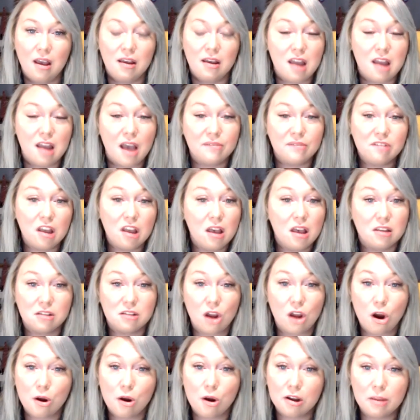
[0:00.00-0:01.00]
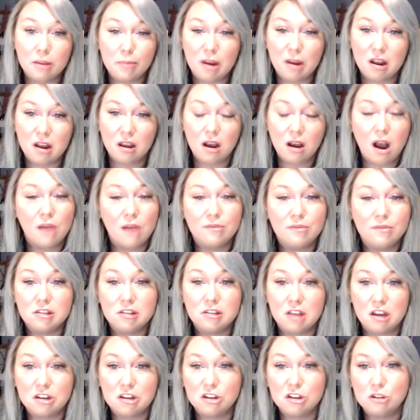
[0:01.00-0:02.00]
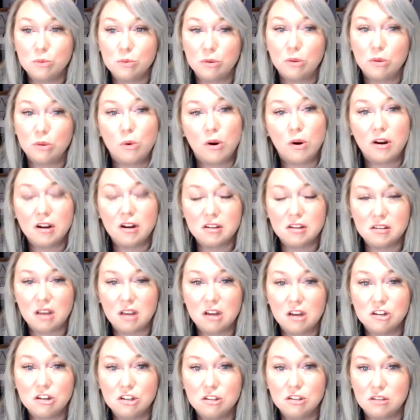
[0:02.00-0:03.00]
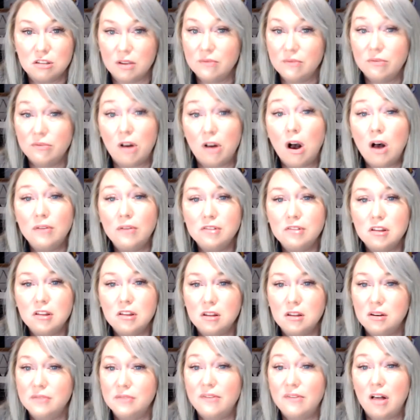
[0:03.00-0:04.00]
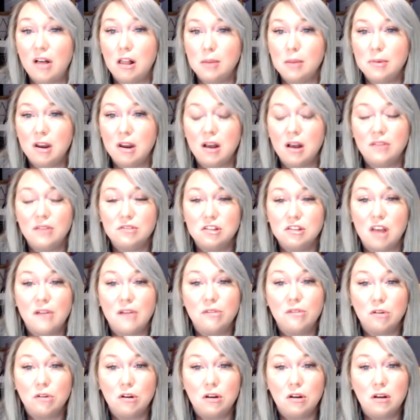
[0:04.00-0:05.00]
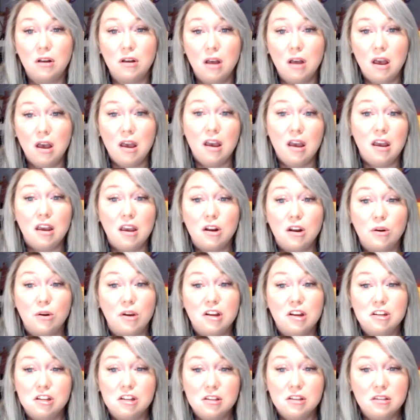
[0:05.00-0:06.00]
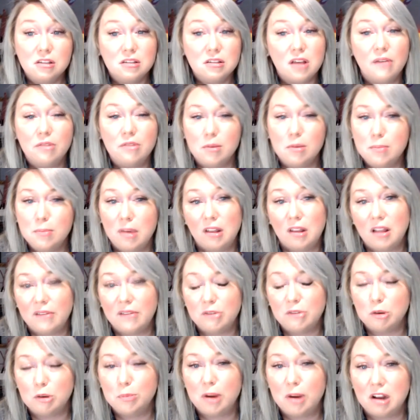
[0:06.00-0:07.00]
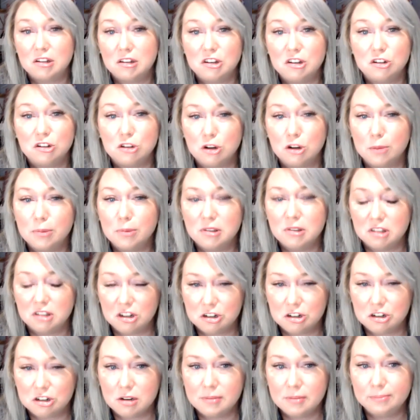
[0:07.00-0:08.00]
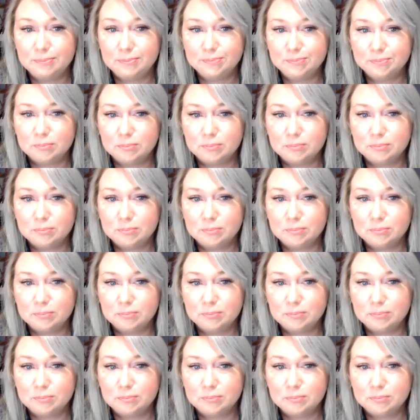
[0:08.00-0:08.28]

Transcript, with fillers: NAVTA has already been in conversations with organizations involved in the development of several iterations of the mid-level practitioner position.